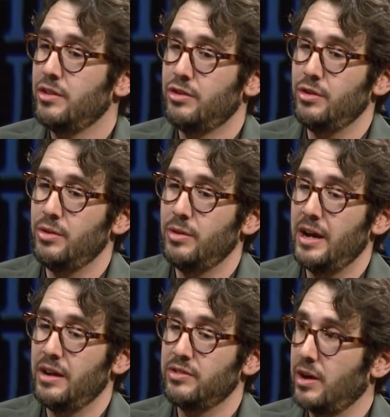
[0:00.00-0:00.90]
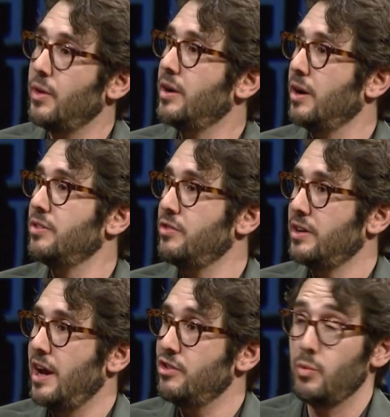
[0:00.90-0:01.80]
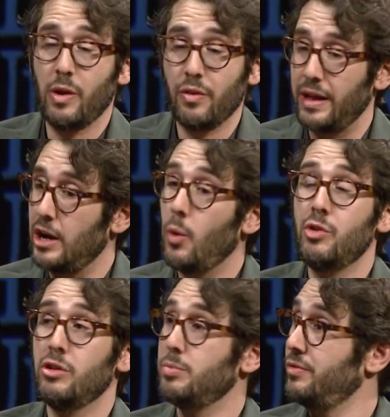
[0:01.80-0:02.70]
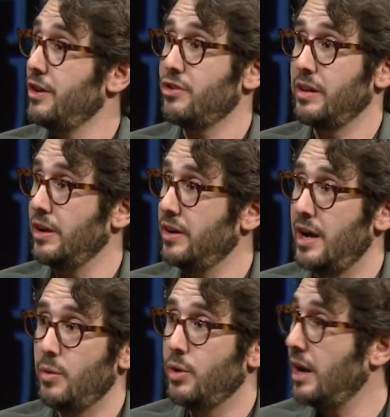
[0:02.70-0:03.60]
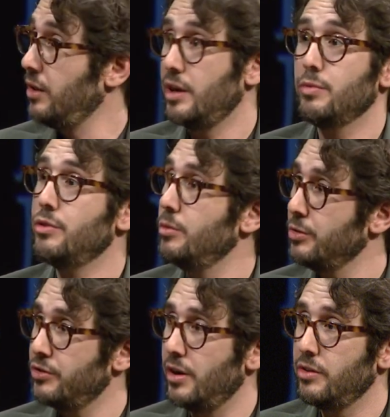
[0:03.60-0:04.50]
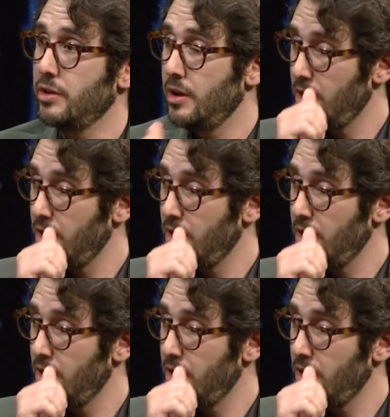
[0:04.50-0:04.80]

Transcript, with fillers: to a solid arts education, whether they go into it professionally or not. We're not looking for superstars.